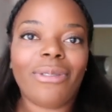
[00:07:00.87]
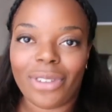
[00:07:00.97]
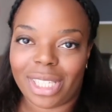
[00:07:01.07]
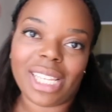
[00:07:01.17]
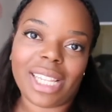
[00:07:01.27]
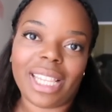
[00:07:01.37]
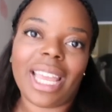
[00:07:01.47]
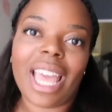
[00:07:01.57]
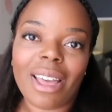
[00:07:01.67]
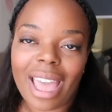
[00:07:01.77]

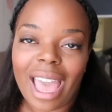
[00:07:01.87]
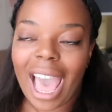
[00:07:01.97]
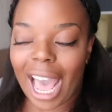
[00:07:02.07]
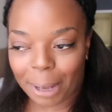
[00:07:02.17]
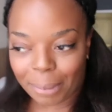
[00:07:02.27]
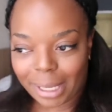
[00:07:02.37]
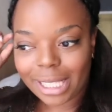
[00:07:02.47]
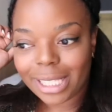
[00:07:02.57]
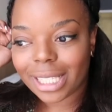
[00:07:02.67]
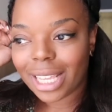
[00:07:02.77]
physically
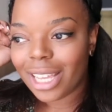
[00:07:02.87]
happens.